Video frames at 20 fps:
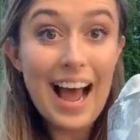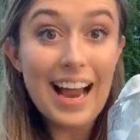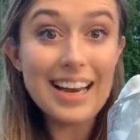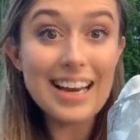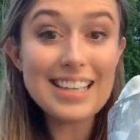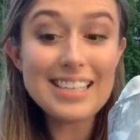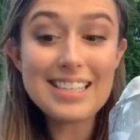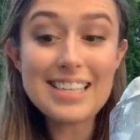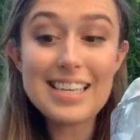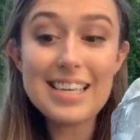
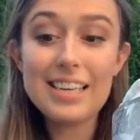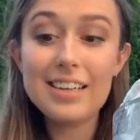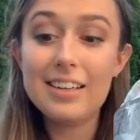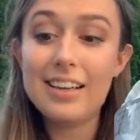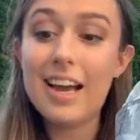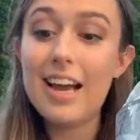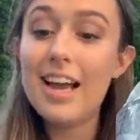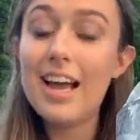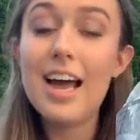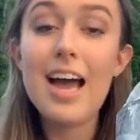let's see
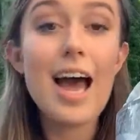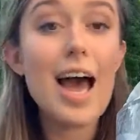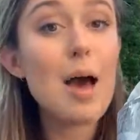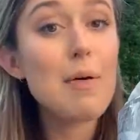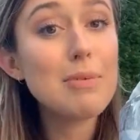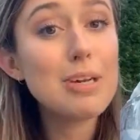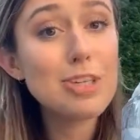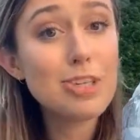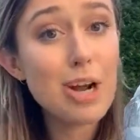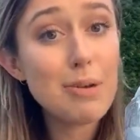how
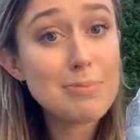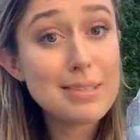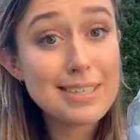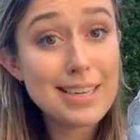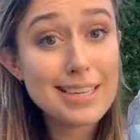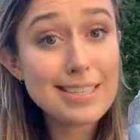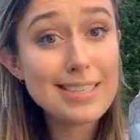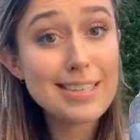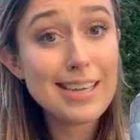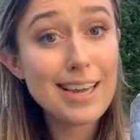many drops it
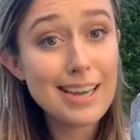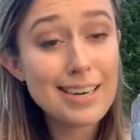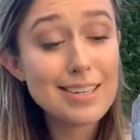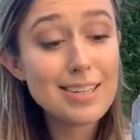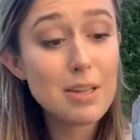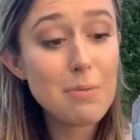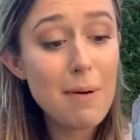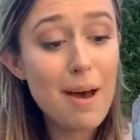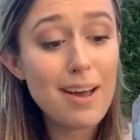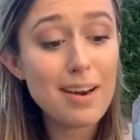takes to get to
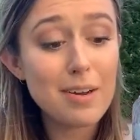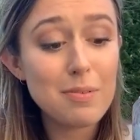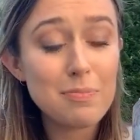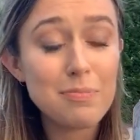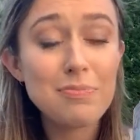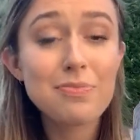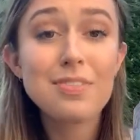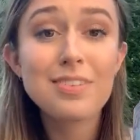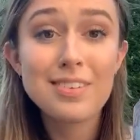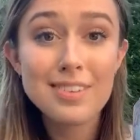the bottom
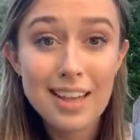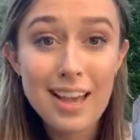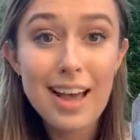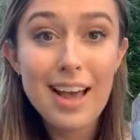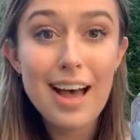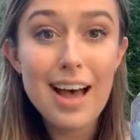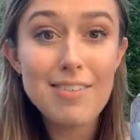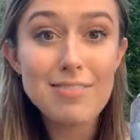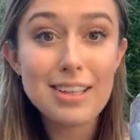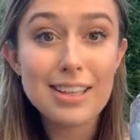
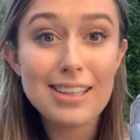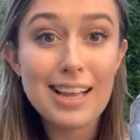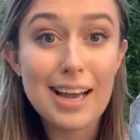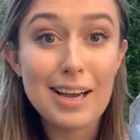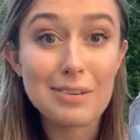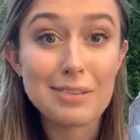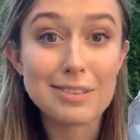of the cloud.